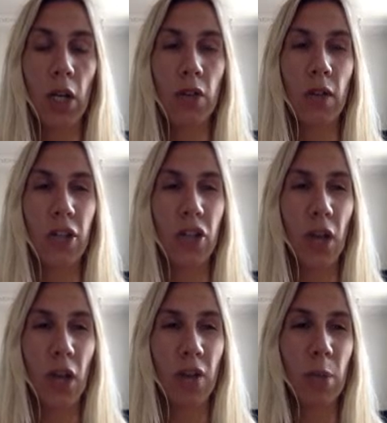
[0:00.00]
So that should
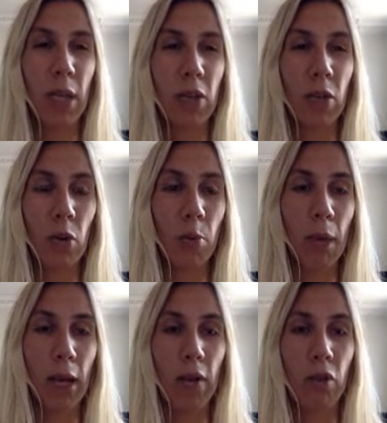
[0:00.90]
kind of be in your
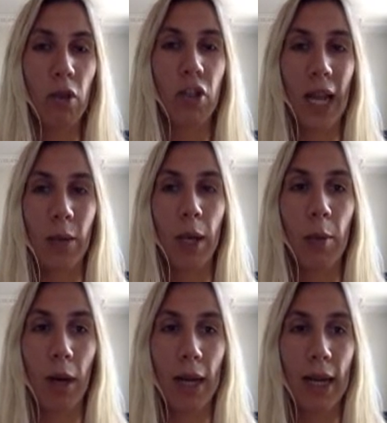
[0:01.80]
bank of knowledge
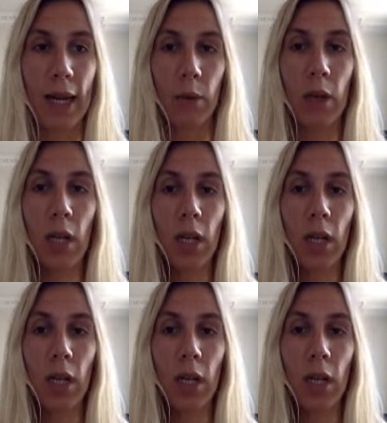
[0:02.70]
anyway by now.